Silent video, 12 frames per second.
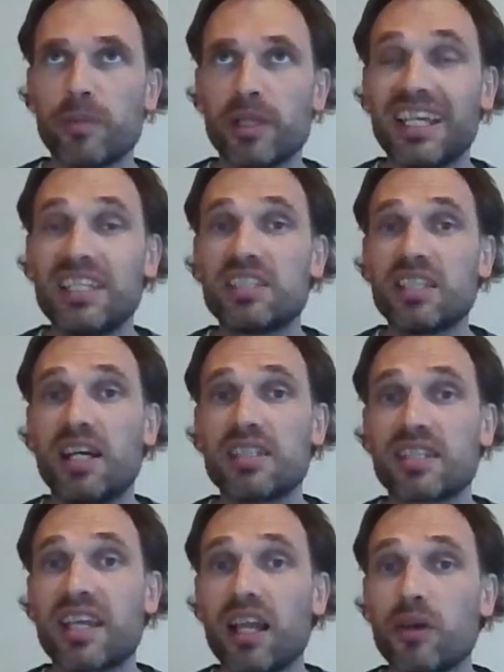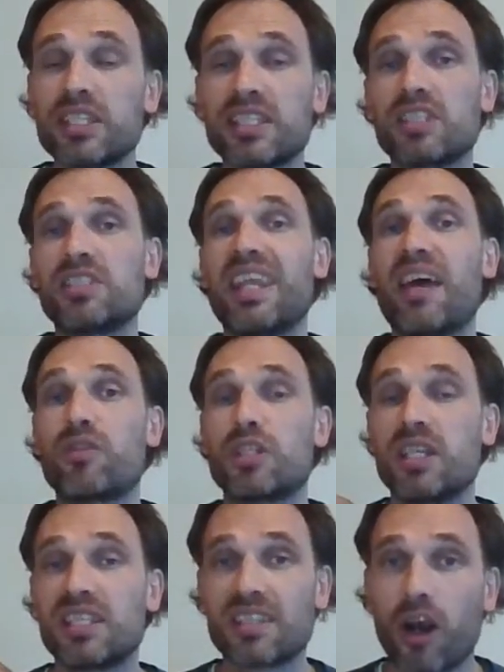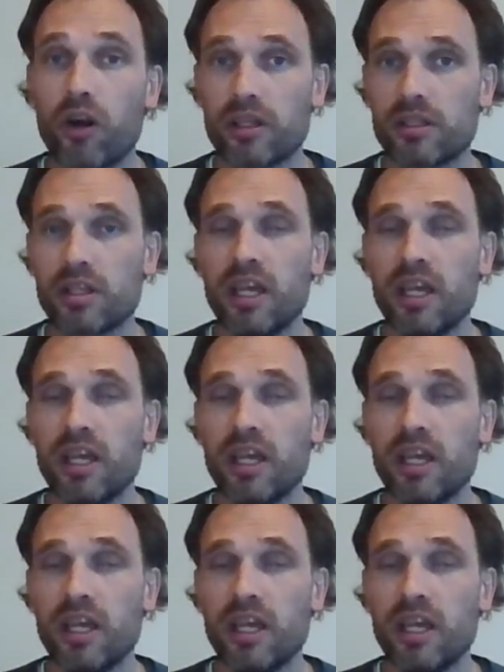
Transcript: inside the gallery such that everything is guarded.